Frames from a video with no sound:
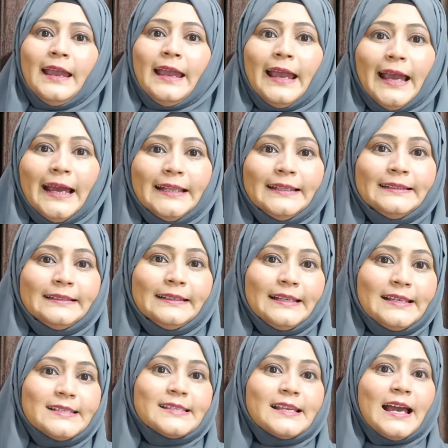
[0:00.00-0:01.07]
And
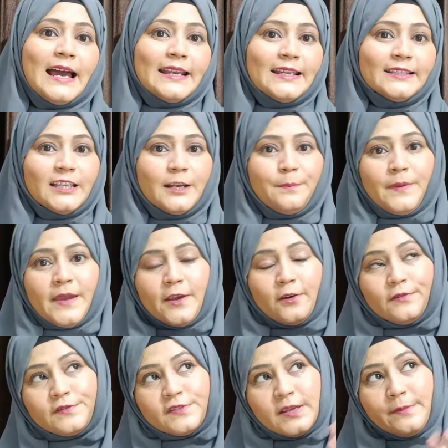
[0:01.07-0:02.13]
is another pair
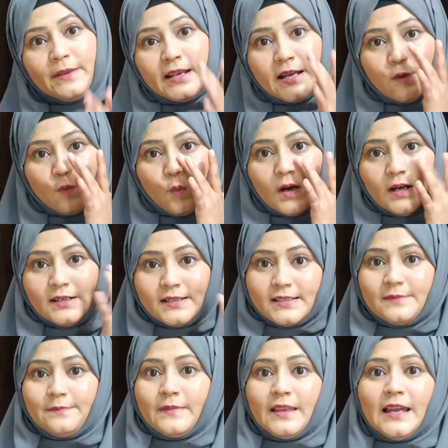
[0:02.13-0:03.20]
of similar
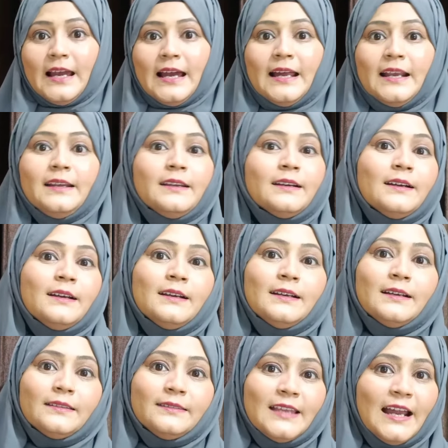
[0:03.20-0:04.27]
words, and
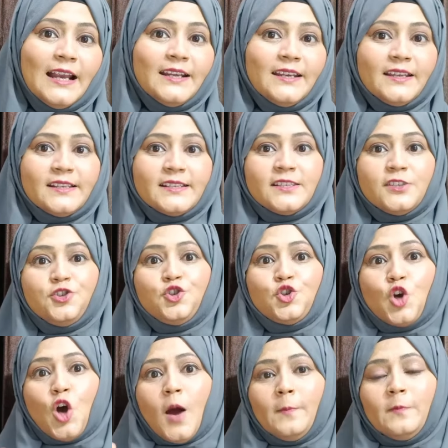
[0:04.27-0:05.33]
that is
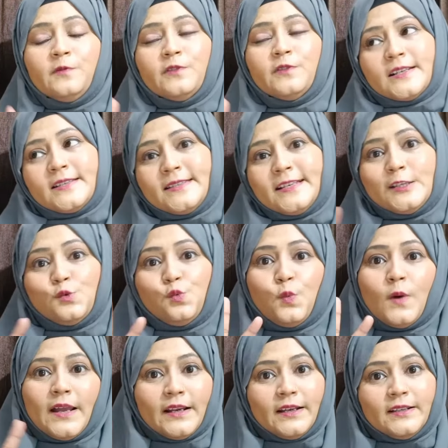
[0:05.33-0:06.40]
job versus
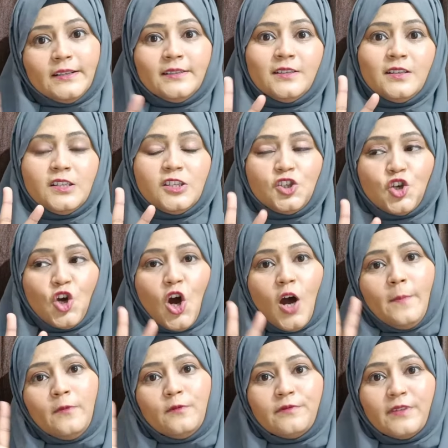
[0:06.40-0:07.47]
work.
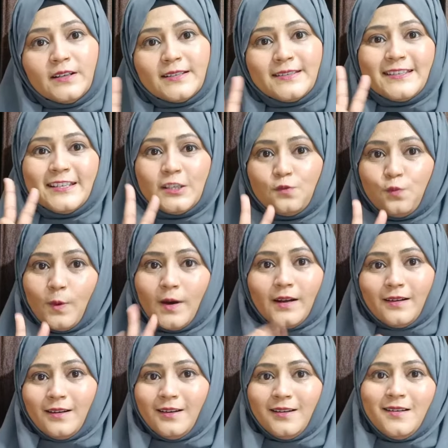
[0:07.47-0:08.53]
Job versus
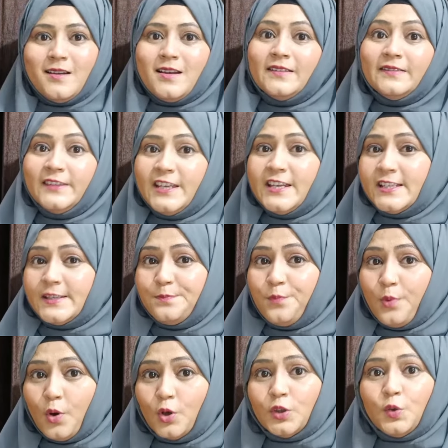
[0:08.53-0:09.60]
work. These
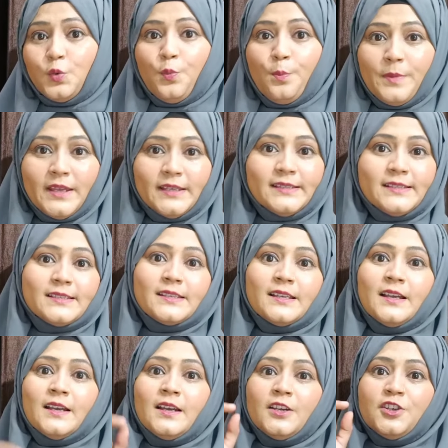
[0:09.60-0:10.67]
both means
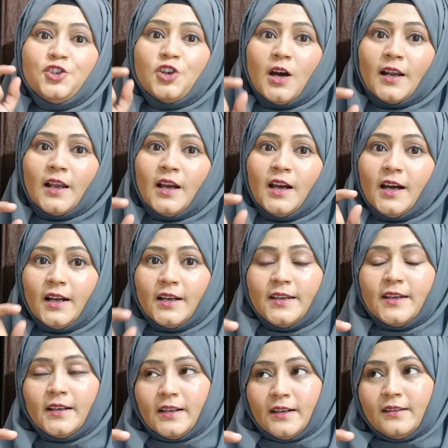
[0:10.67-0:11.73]
your
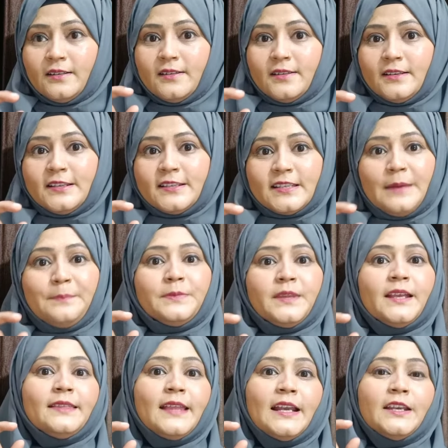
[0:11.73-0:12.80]
career,
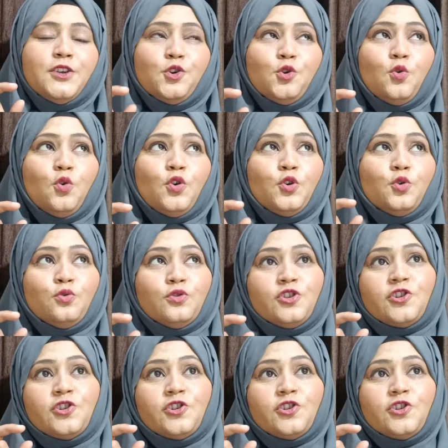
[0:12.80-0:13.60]
something that you do